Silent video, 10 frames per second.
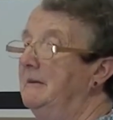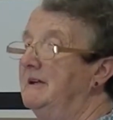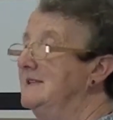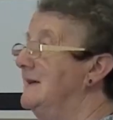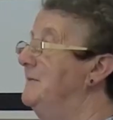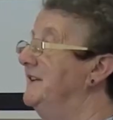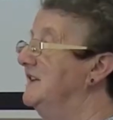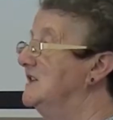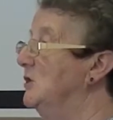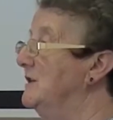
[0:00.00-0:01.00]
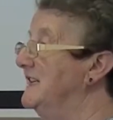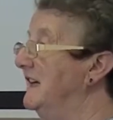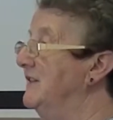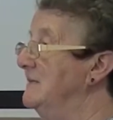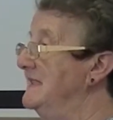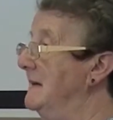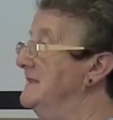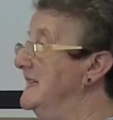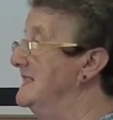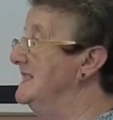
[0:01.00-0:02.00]
but something that's going to give them some
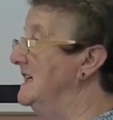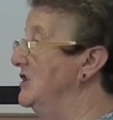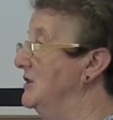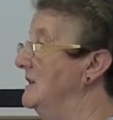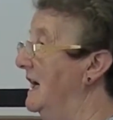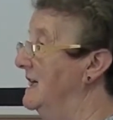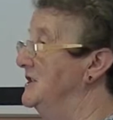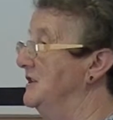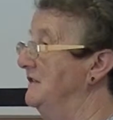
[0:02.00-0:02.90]
sensation under their